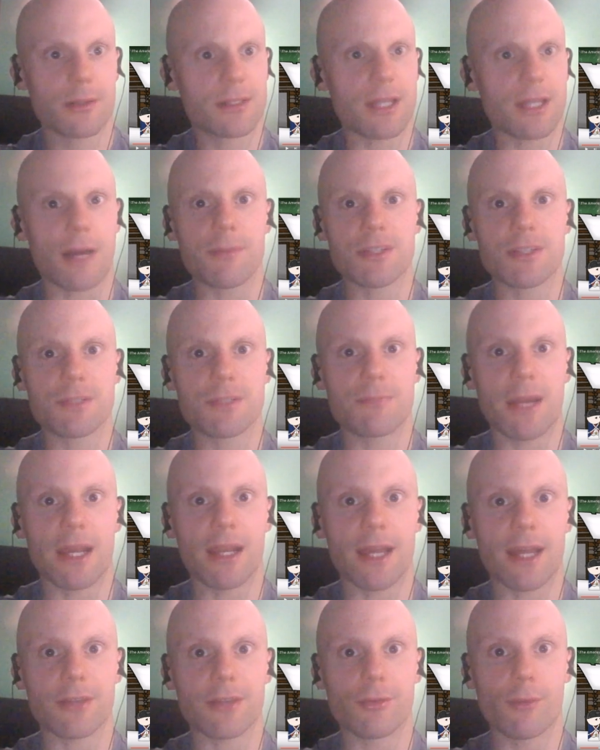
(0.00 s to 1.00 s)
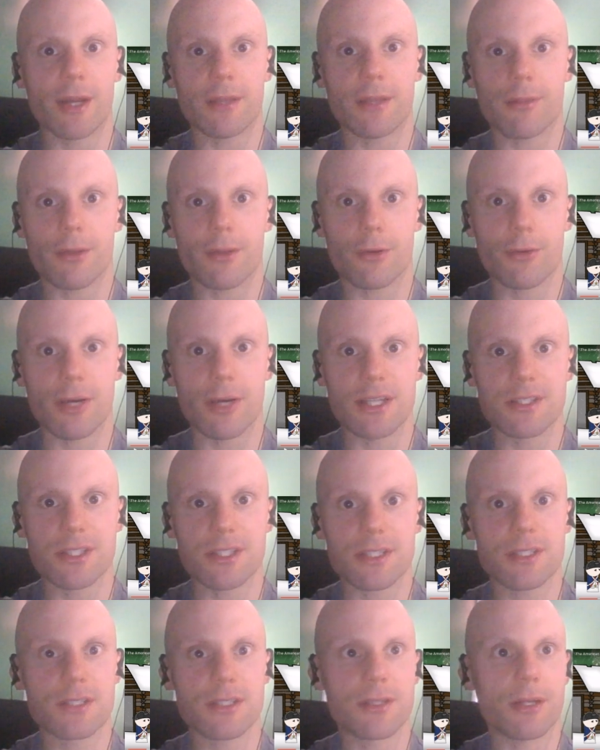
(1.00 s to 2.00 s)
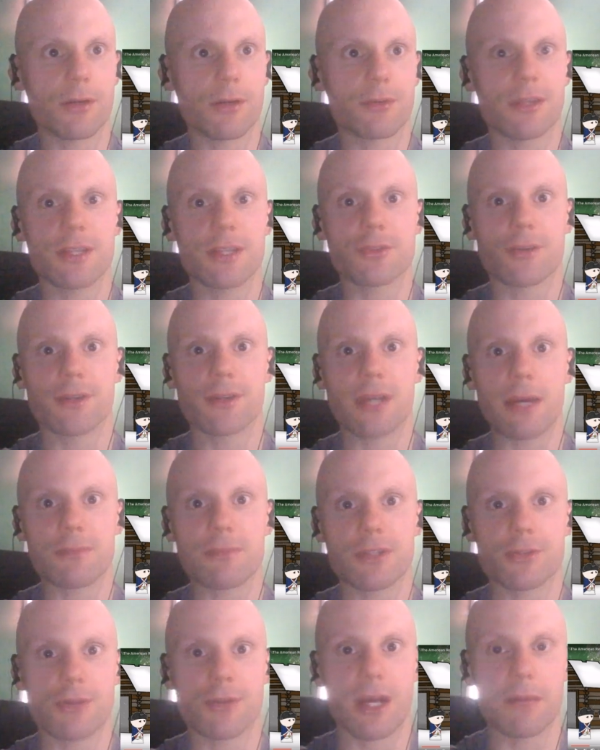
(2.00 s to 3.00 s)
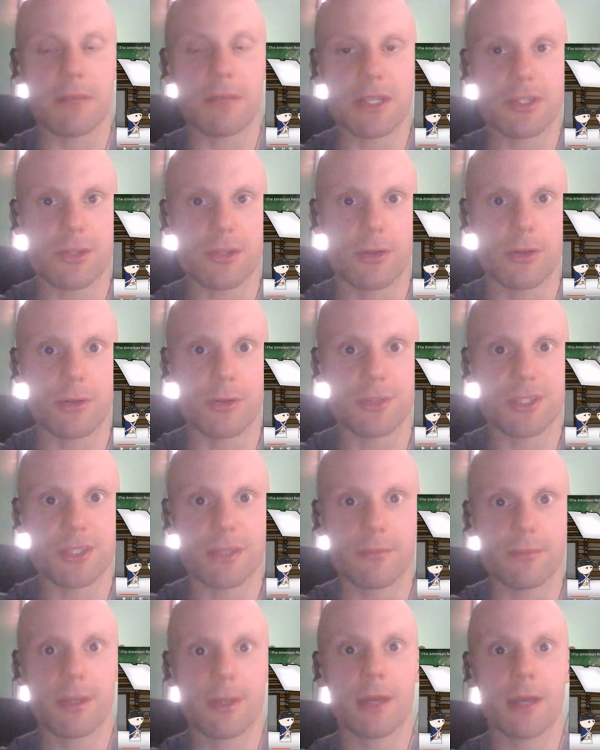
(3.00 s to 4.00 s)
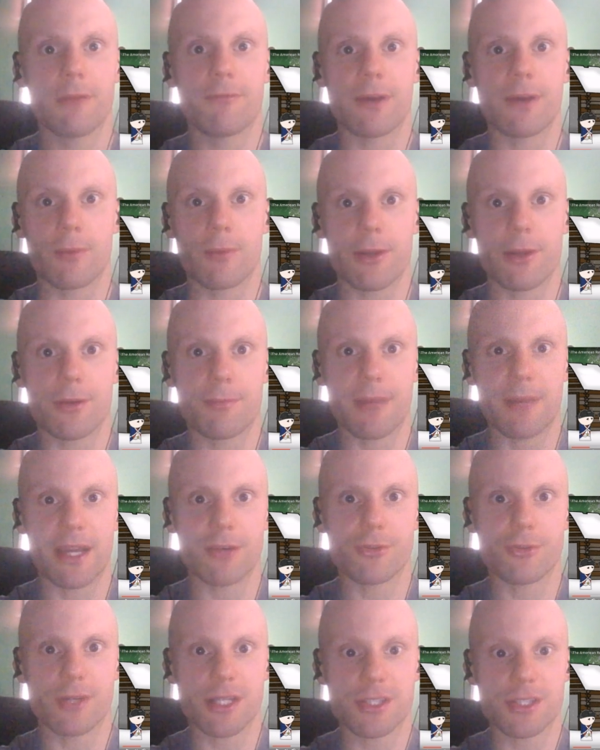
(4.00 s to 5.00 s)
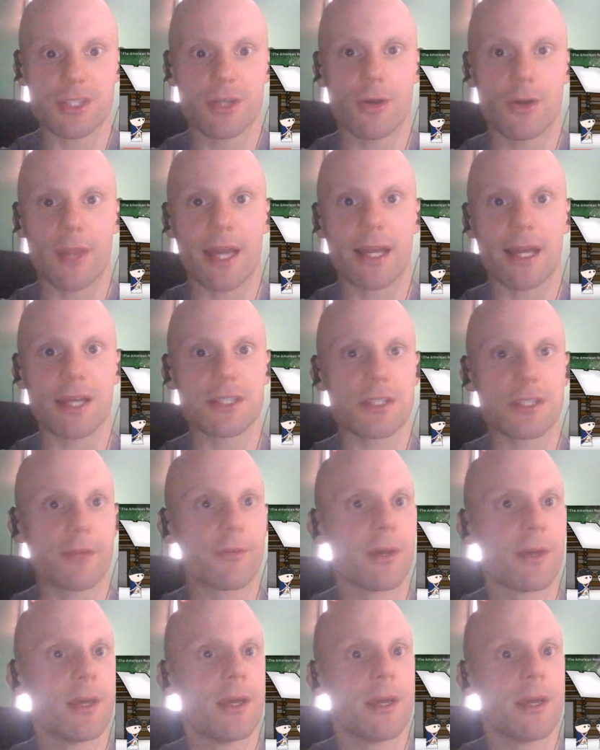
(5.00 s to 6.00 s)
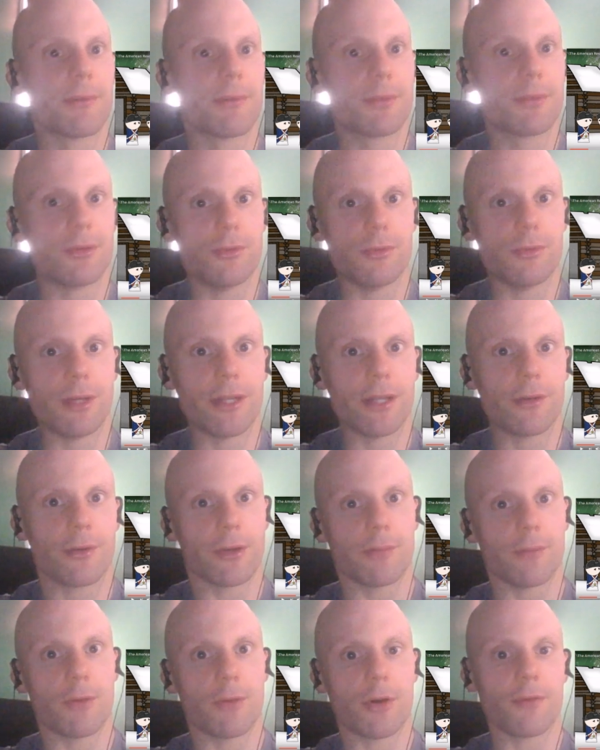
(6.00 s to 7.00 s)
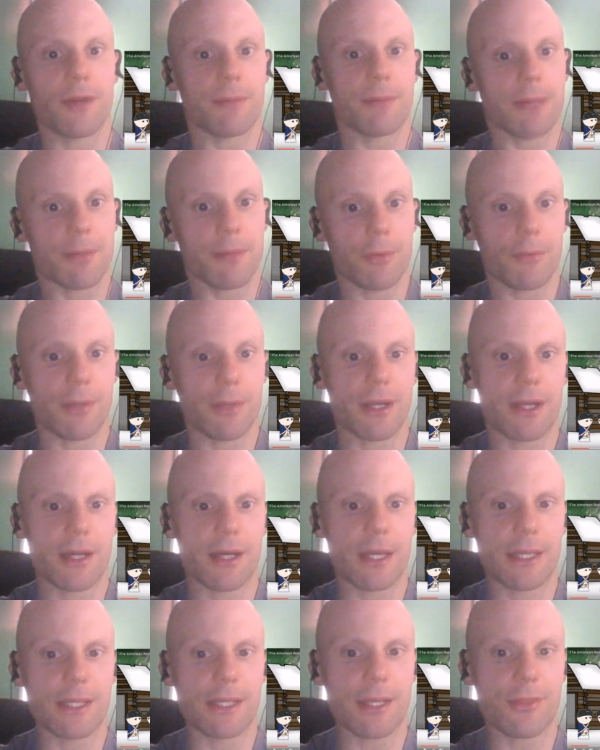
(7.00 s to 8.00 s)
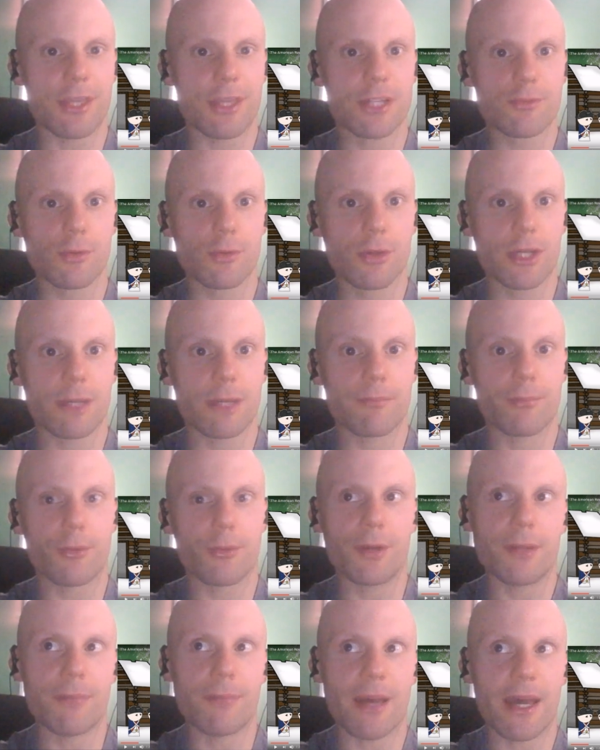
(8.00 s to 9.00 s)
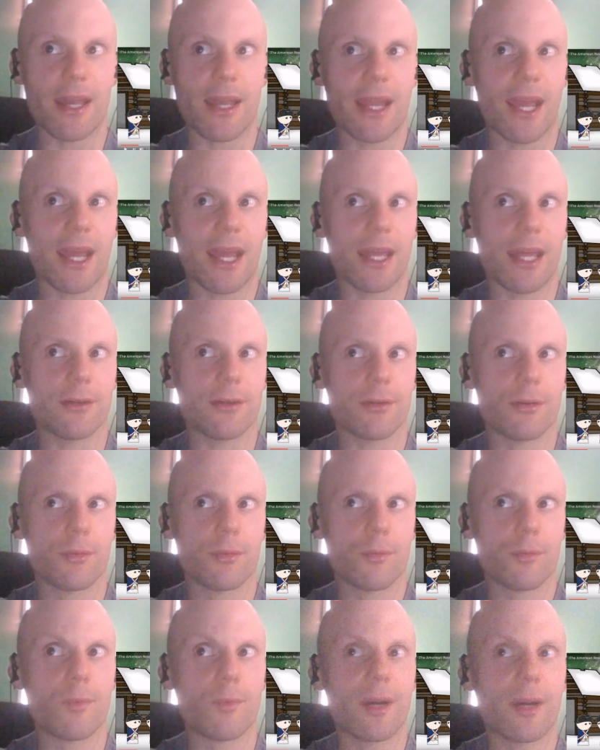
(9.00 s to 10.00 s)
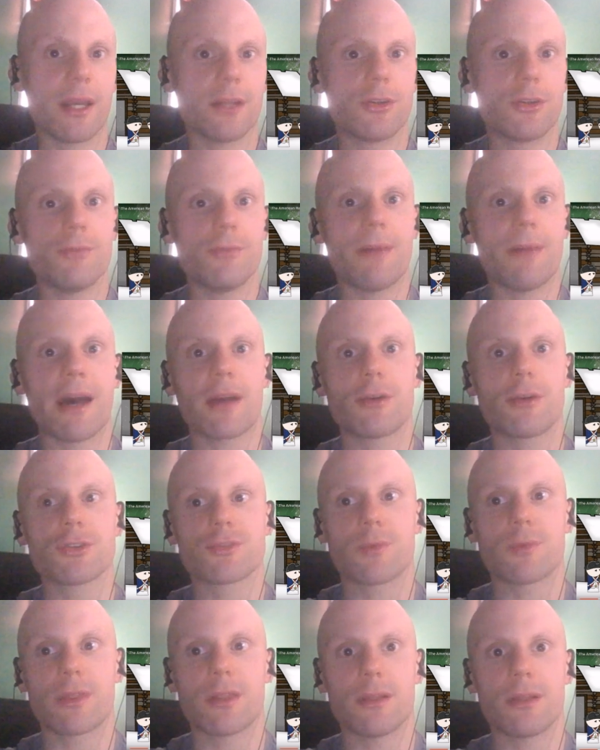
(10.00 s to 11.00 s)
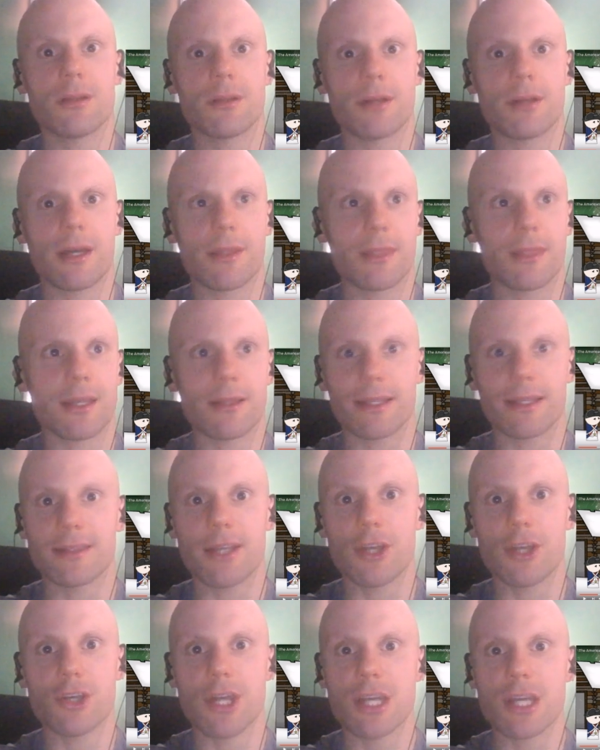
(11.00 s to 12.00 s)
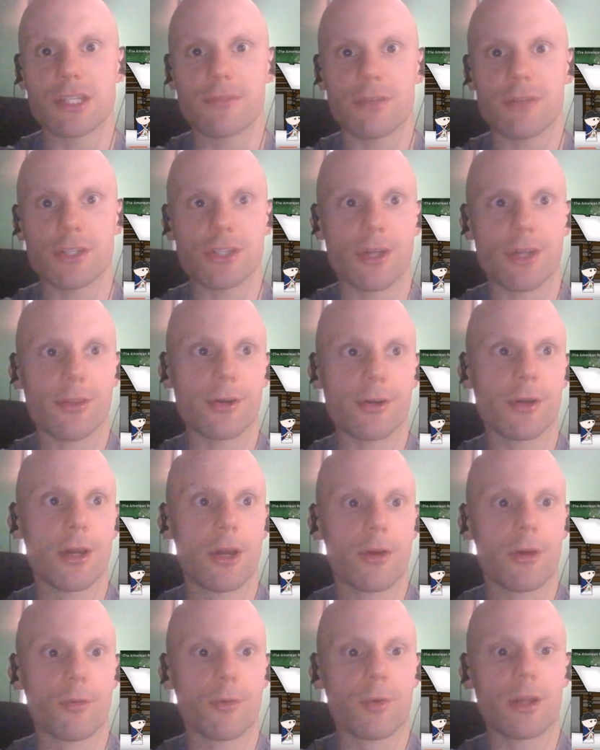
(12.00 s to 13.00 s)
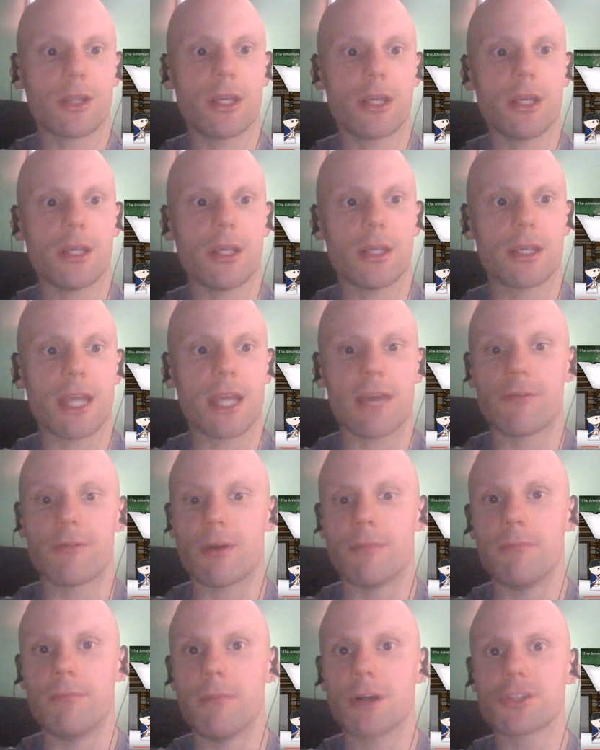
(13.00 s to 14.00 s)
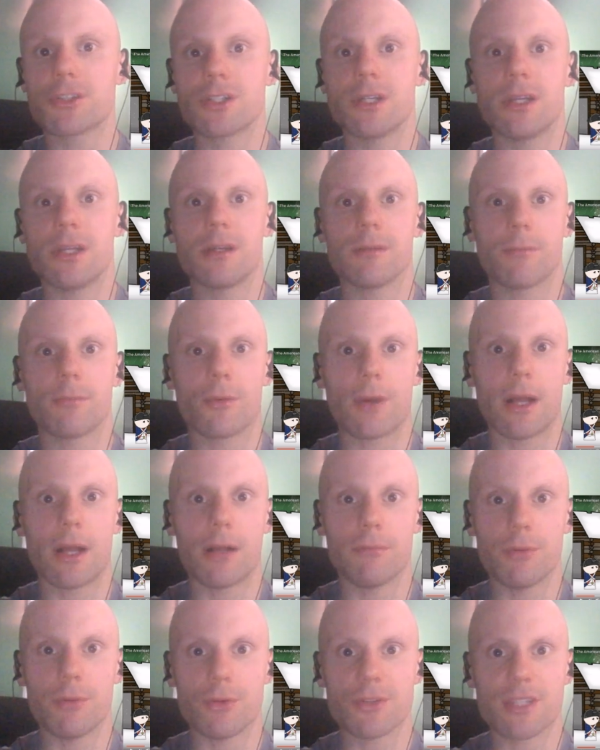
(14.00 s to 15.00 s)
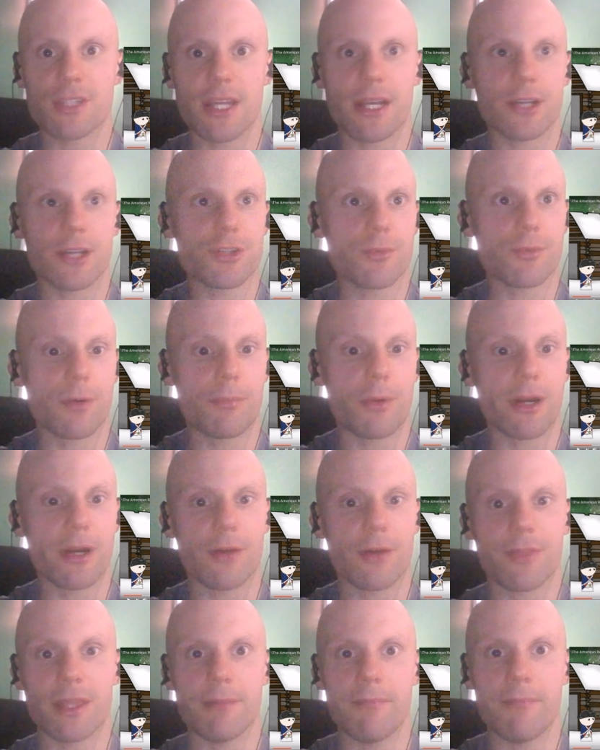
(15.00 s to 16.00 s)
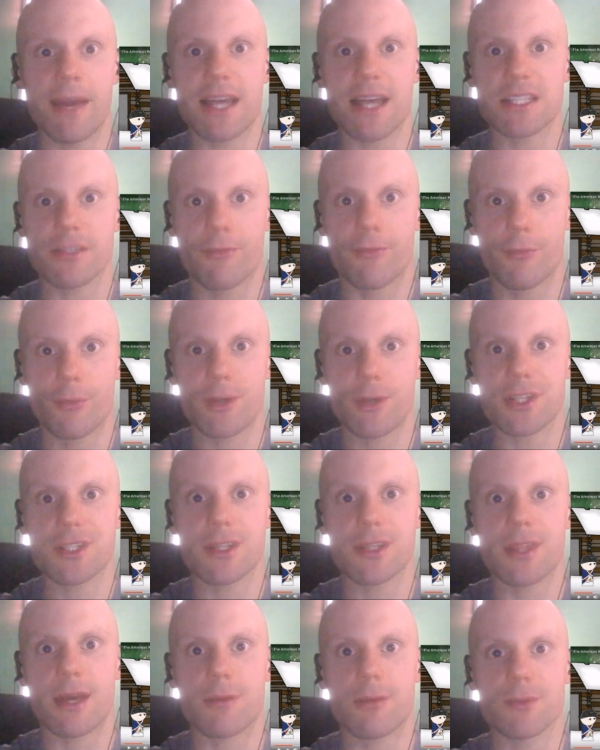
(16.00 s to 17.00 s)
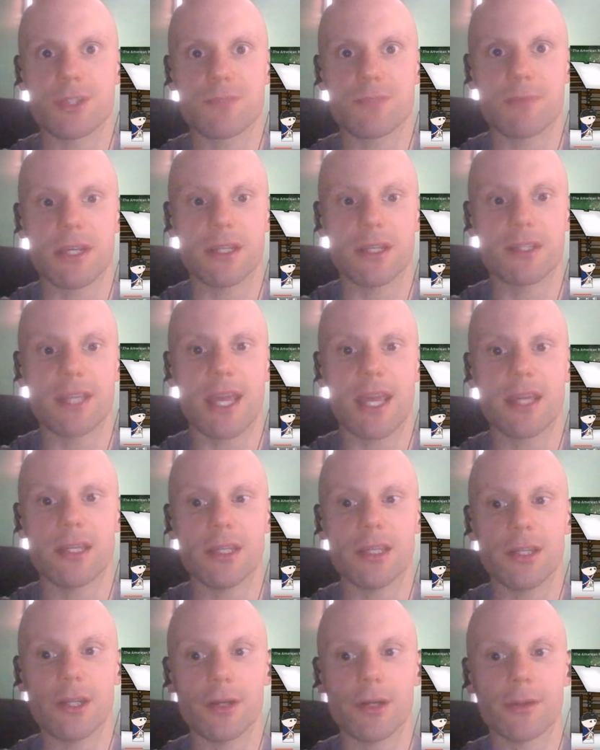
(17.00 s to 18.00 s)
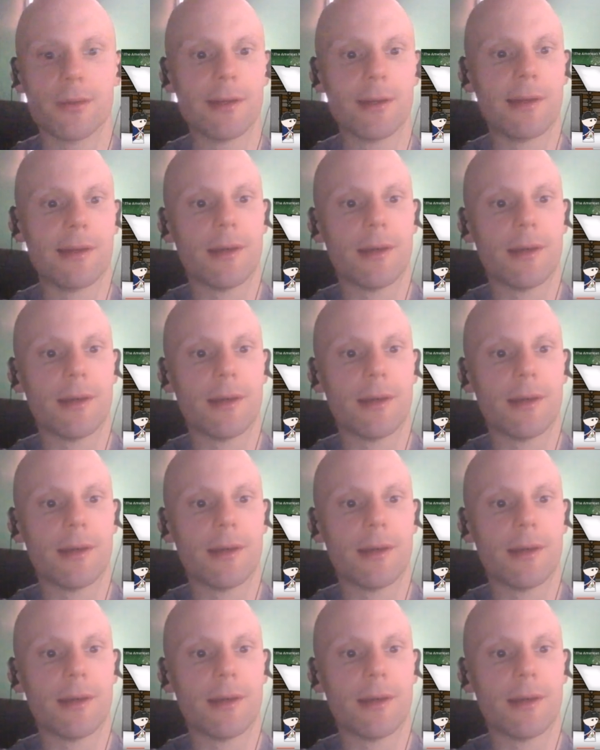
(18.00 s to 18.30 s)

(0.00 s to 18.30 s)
Thomas Paine had to write The Crisis. These are times to try men's souls and fair weather patriots and all that kind of stuff in order to motivate people. But things were looking pretty bad, and winning 2 battles within, I think, like 10 days of each other really gave a much needed morale boost. And I just want to point out the massive risk that was being taken here.